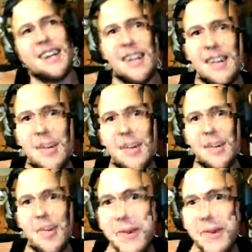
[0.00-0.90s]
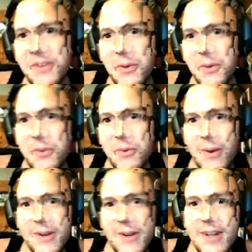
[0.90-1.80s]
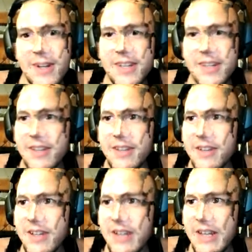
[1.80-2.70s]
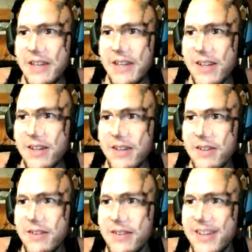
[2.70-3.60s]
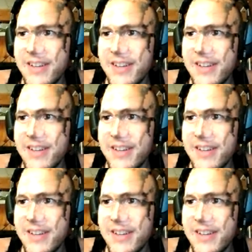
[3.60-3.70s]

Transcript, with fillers: about your social worker, and uh, uh,